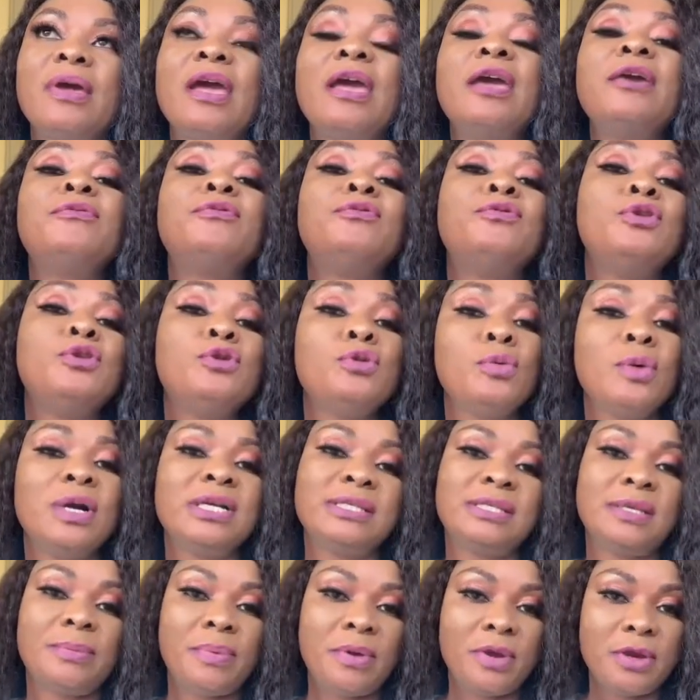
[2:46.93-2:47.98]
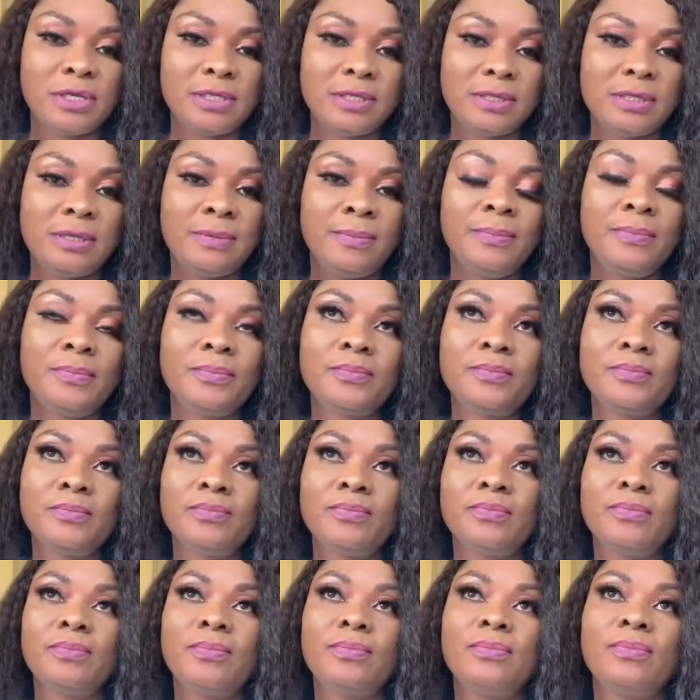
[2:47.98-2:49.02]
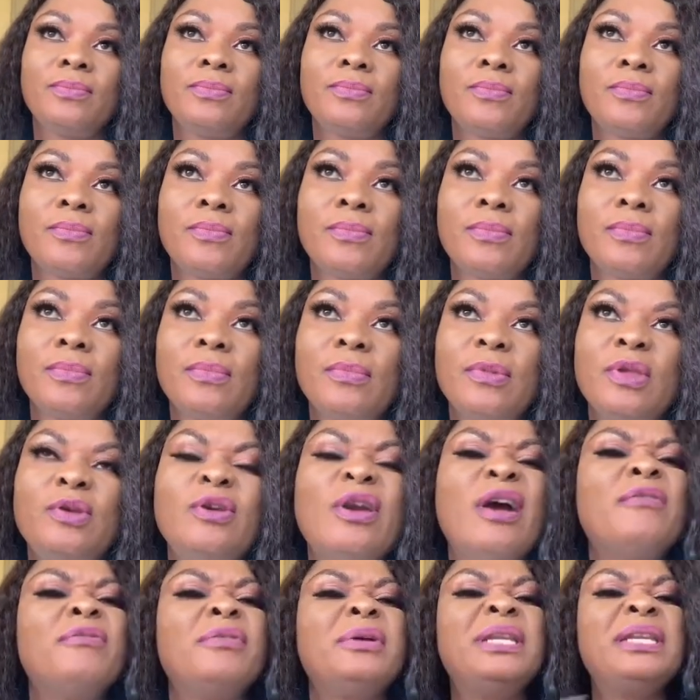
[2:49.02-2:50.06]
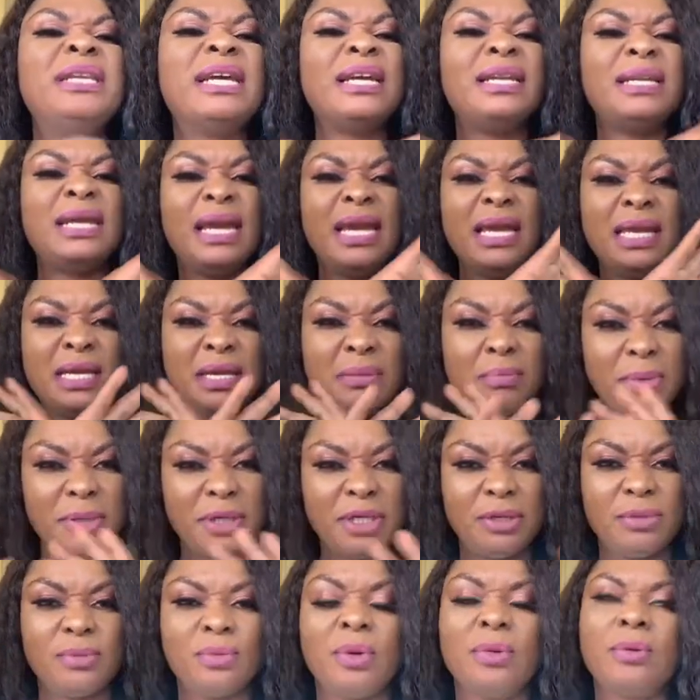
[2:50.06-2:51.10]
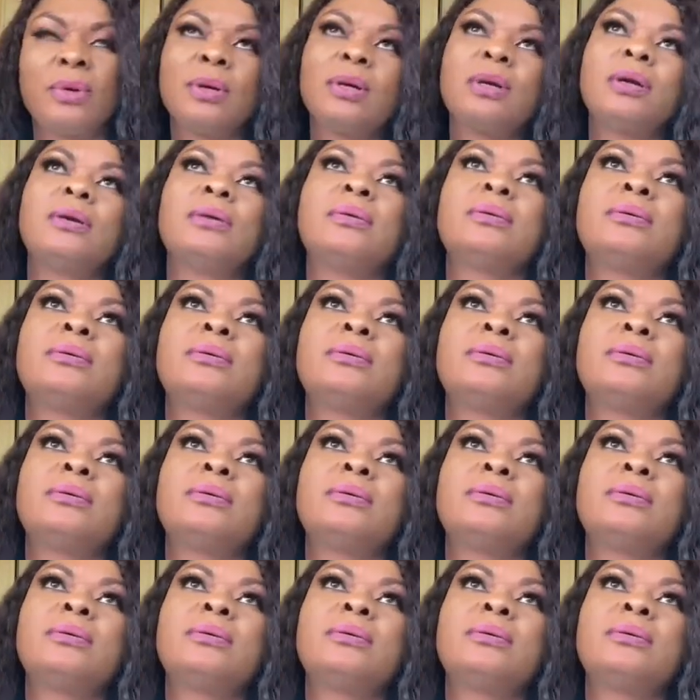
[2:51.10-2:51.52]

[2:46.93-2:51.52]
If you, as a person, you haven't done anybody wrong,